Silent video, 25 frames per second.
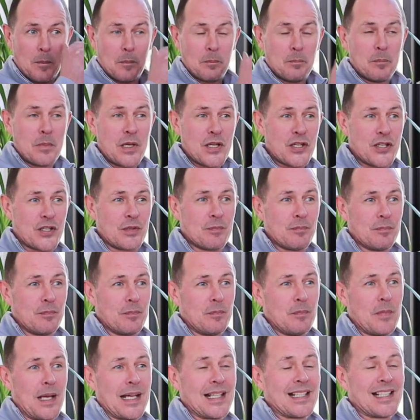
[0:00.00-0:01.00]

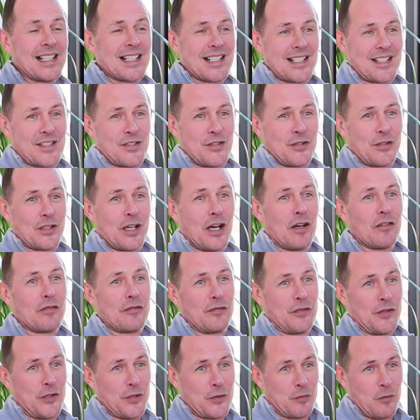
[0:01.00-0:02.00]
mission mainly is to cut
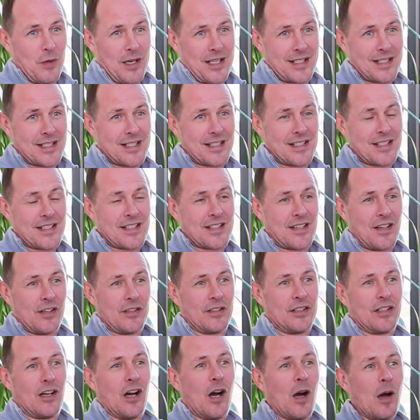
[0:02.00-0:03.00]
food waste.
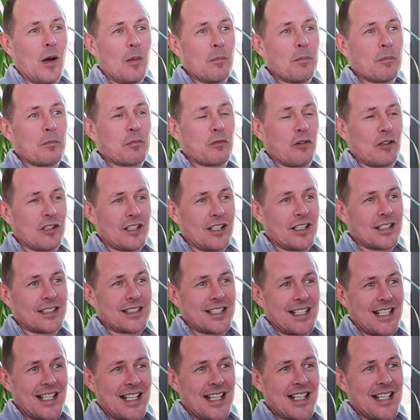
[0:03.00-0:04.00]
So our
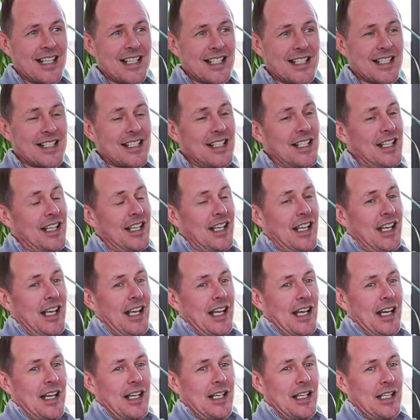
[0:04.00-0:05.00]
product is
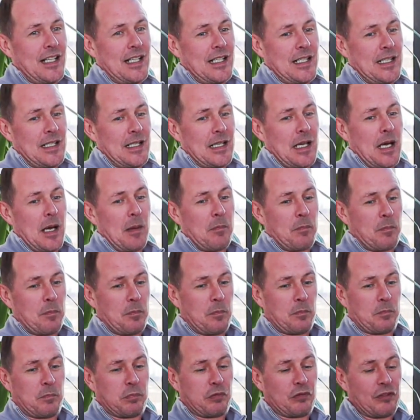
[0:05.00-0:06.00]
a
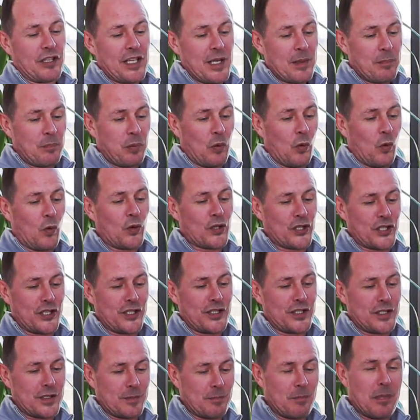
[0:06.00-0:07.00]

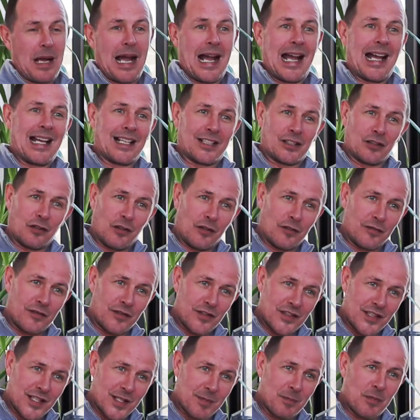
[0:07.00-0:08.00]
pre-portioned bag
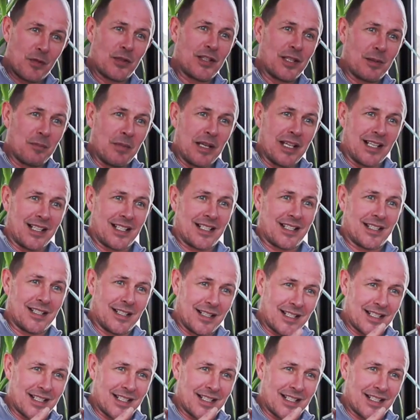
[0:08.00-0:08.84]
of smoothie mix in